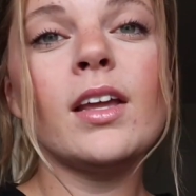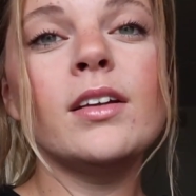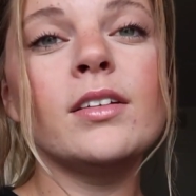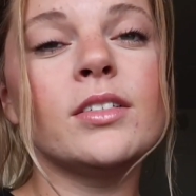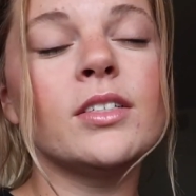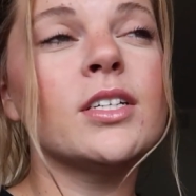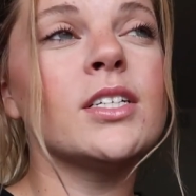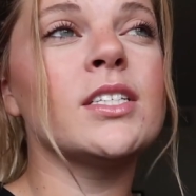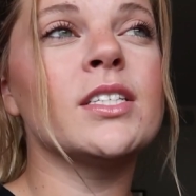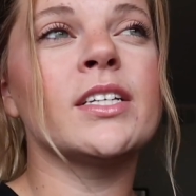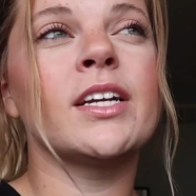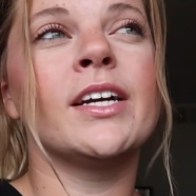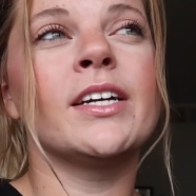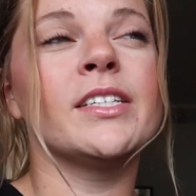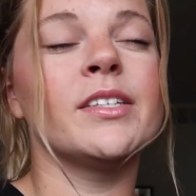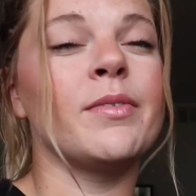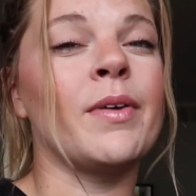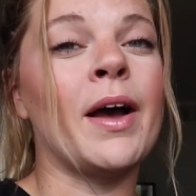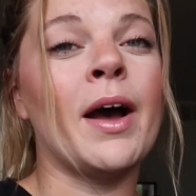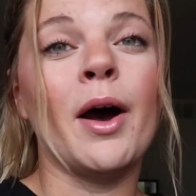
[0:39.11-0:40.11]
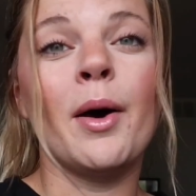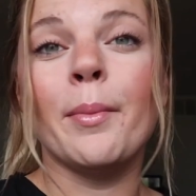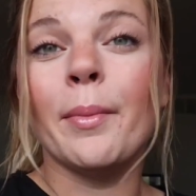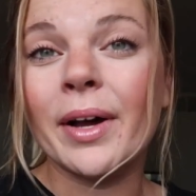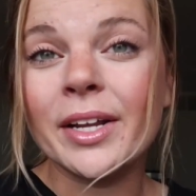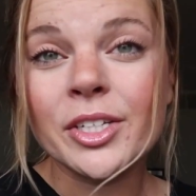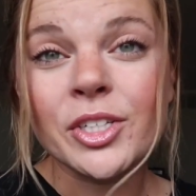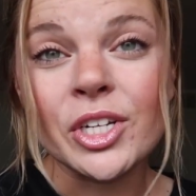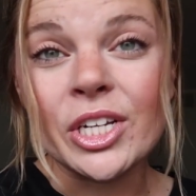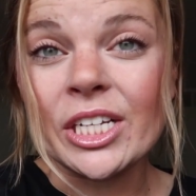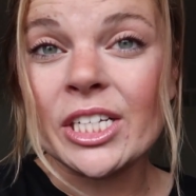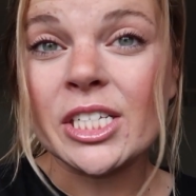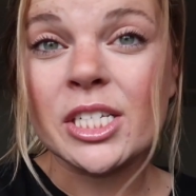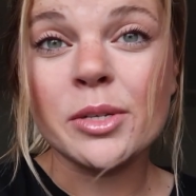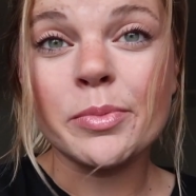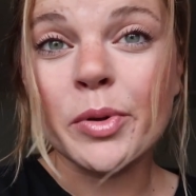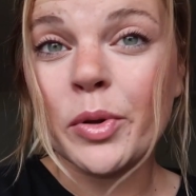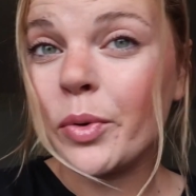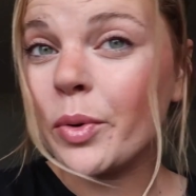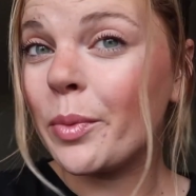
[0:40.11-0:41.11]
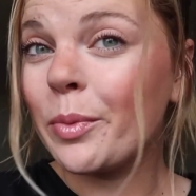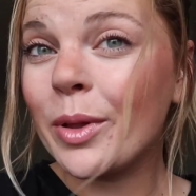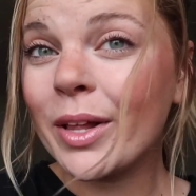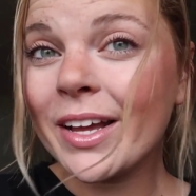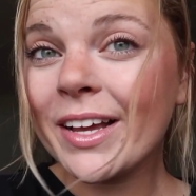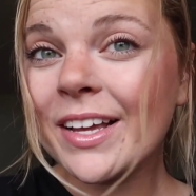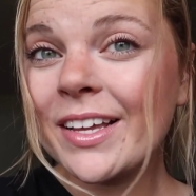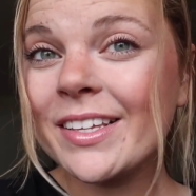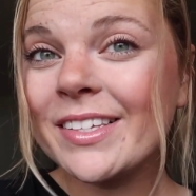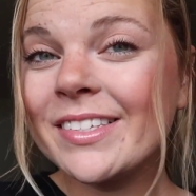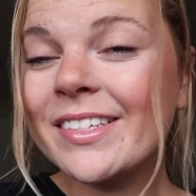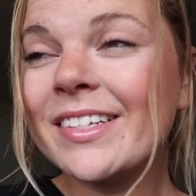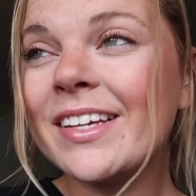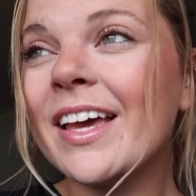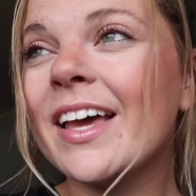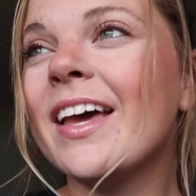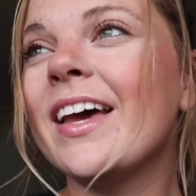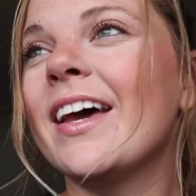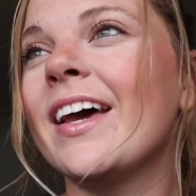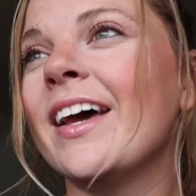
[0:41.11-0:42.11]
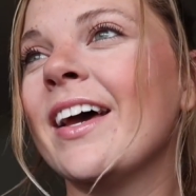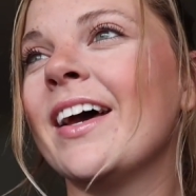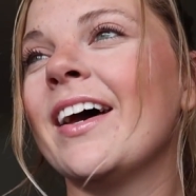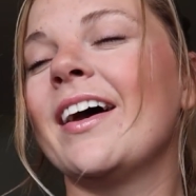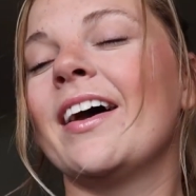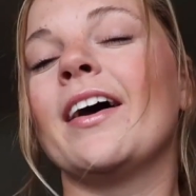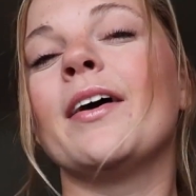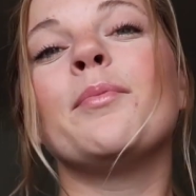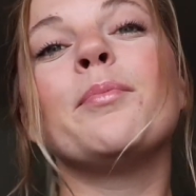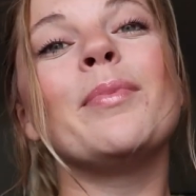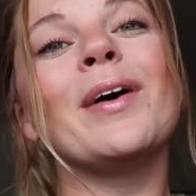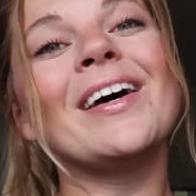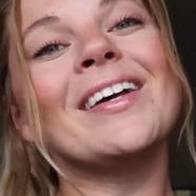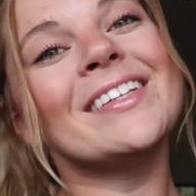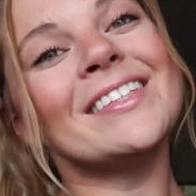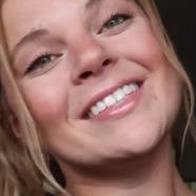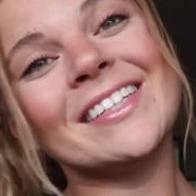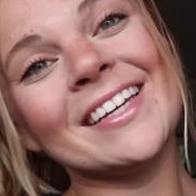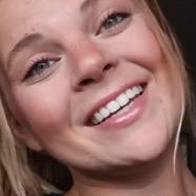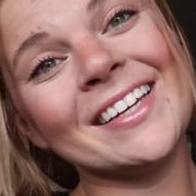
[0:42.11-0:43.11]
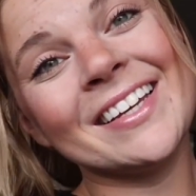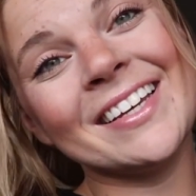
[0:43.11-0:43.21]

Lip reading: just because of how much needs to be replaced, but